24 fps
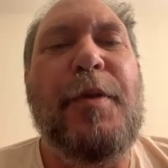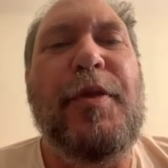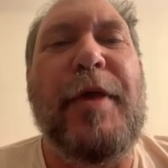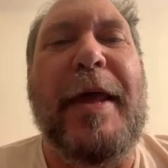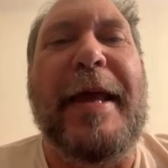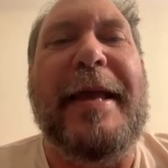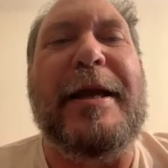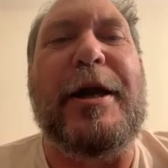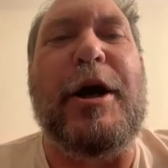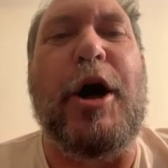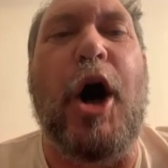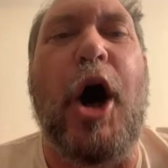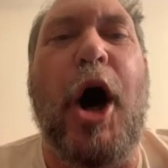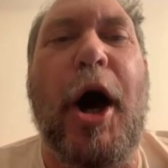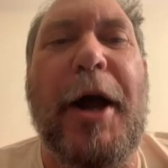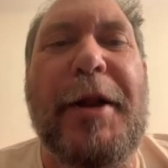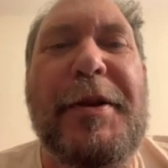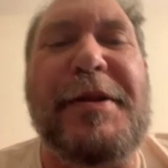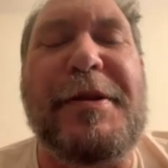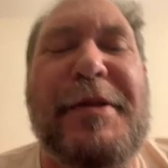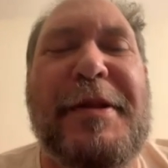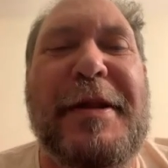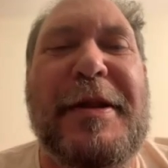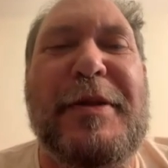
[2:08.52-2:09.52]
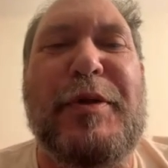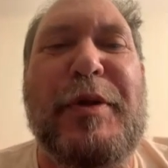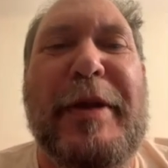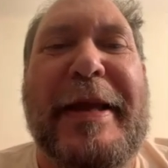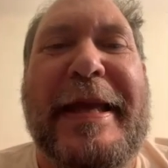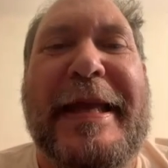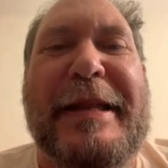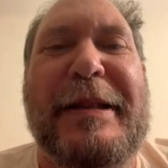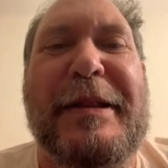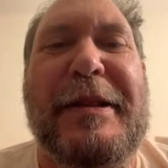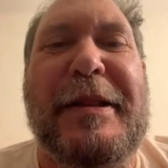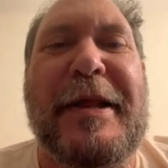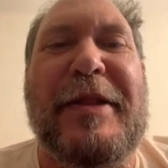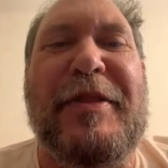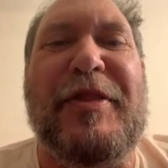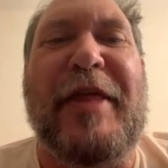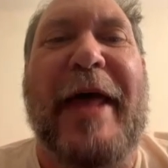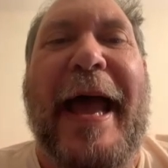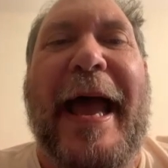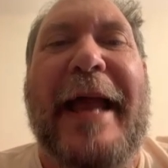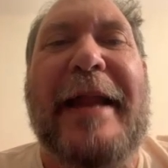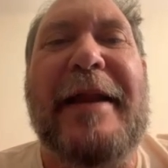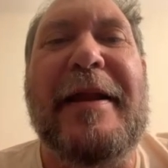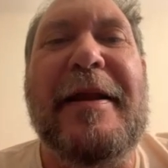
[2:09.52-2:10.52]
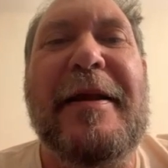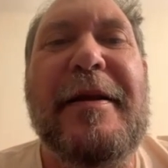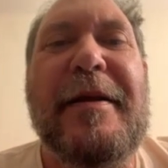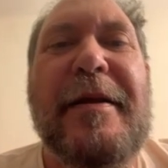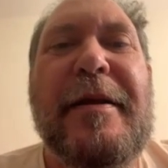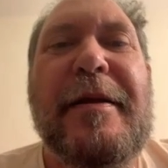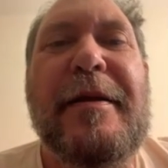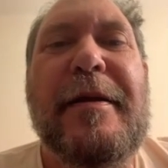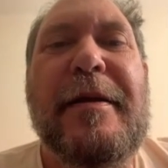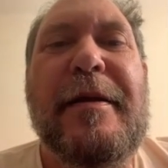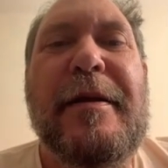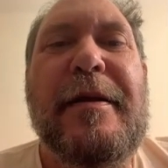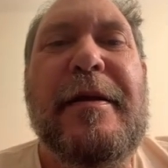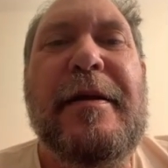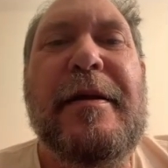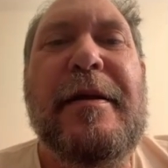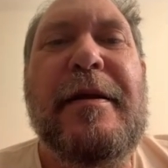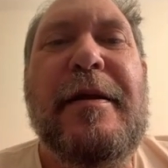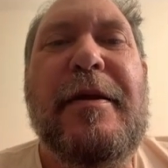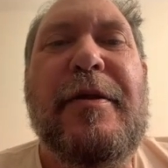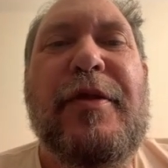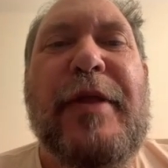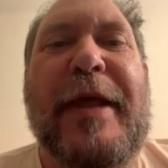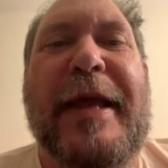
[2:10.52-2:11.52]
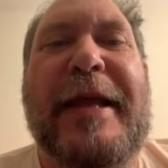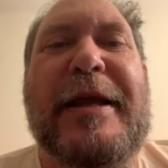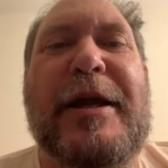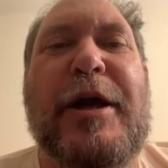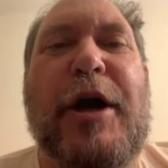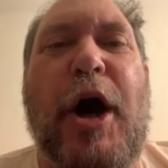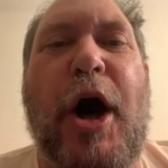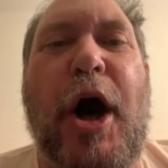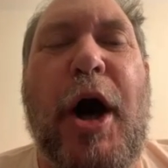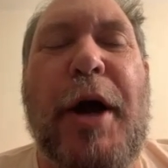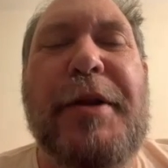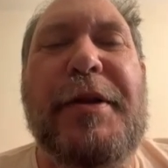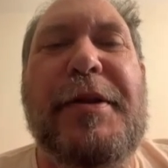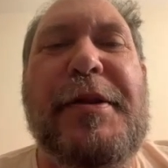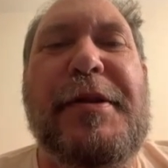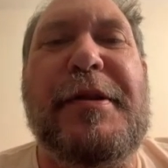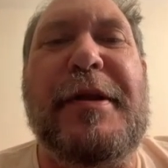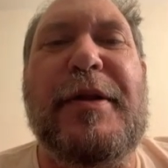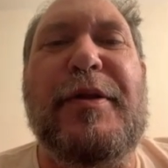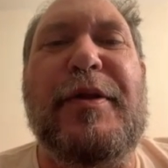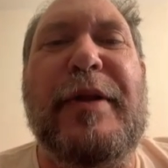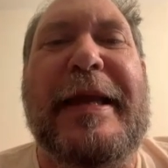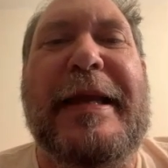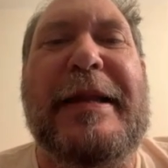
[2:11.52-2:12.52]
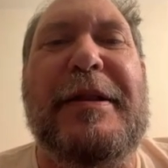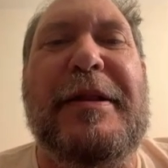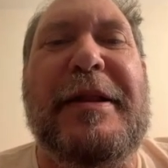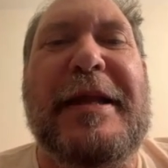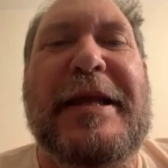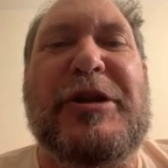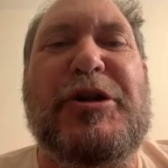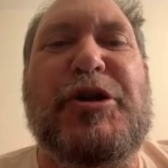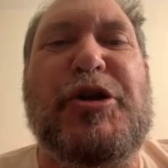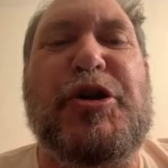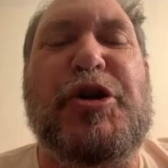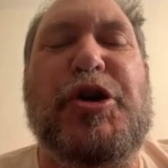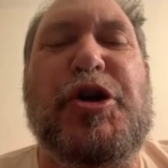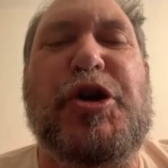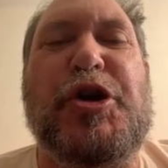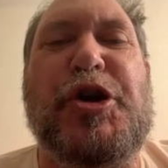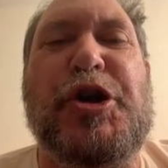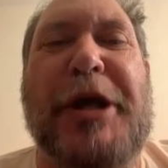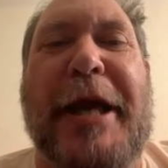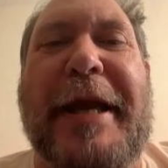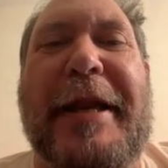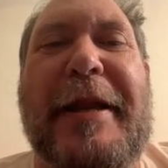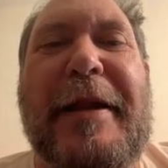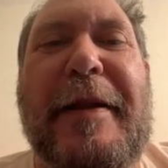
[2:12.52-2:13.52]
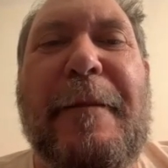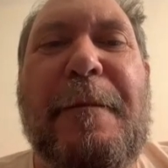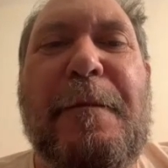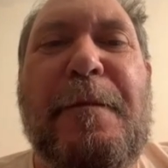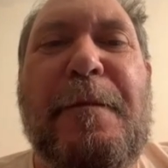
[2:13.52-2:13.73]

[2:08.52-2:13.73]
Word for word: they constantly did that. They constantly did shit